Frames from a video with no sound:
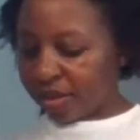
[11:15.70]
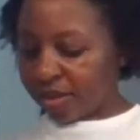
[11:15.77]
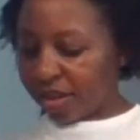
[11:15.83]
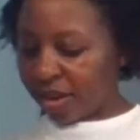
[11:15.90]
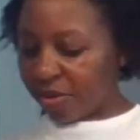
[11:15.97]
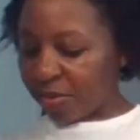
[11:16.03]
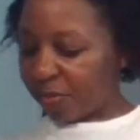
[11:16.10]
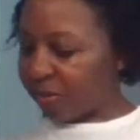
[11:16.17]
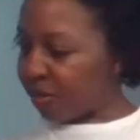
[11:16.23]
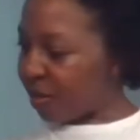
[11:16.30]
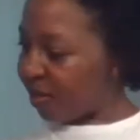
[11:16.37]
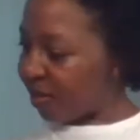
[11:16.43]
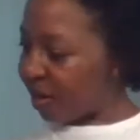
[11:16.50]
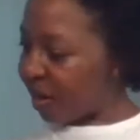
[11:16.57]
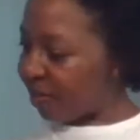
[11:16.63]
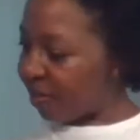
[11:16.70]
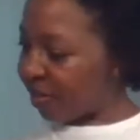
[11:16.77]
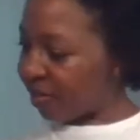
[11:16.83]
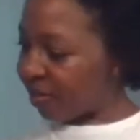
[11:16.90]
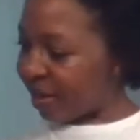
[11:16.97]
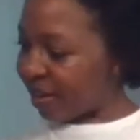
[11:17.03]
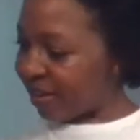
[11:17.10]
And I hope you all are having
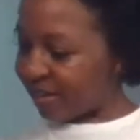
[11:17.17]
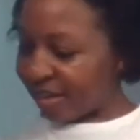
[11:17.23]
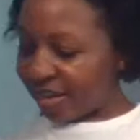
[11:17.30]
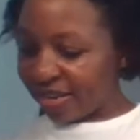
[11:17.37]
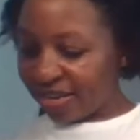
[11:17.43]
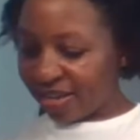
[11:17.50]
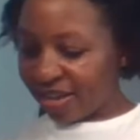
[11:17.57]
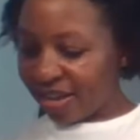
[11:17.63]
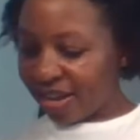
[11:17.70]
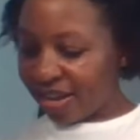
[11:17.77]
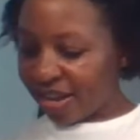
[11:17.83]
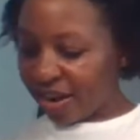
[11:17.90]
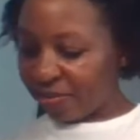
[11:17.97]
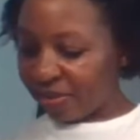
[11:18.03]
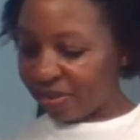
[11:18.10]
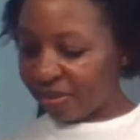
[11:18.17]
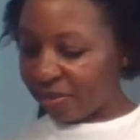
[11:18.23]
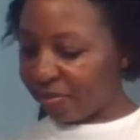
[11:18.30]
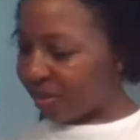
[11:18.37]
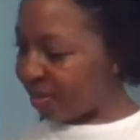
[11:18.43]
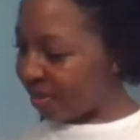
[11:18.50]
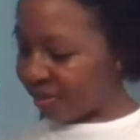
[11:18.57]
a great day today. I
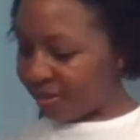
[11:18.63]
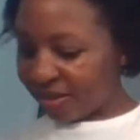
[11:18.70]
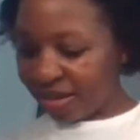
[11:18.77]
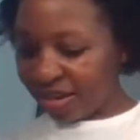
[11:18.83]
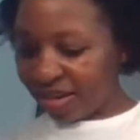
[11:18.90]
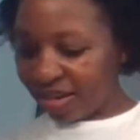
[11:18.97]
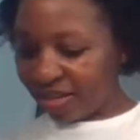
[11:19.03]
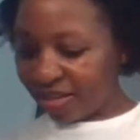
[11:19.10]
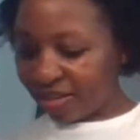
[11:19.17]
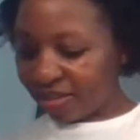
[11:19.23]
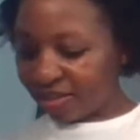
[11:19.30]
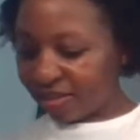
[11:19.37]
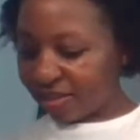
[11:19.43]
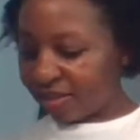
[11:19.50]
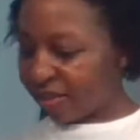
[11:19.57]
really miss you guys.